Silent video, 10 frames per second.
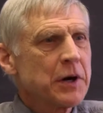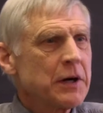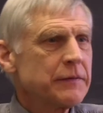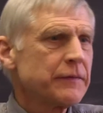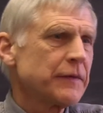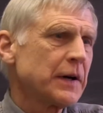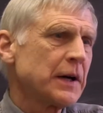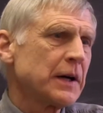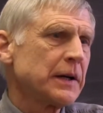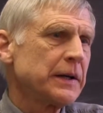prof
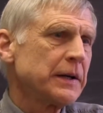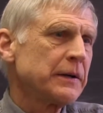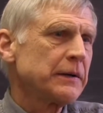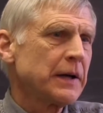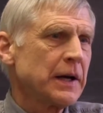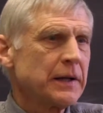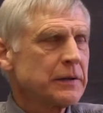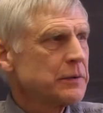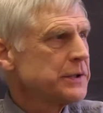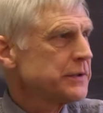here at
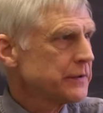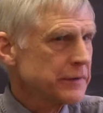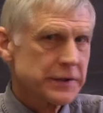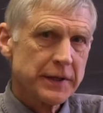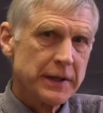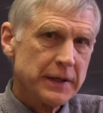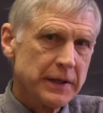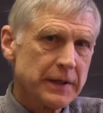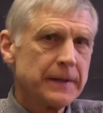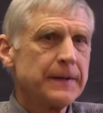Queen's University.
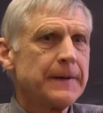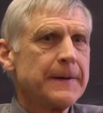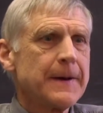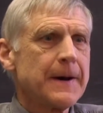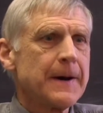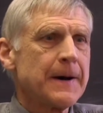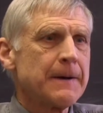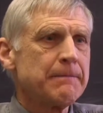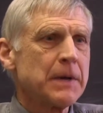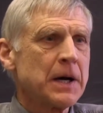
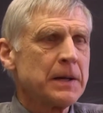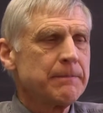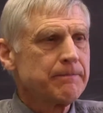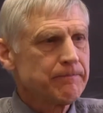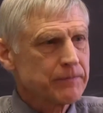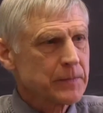I'm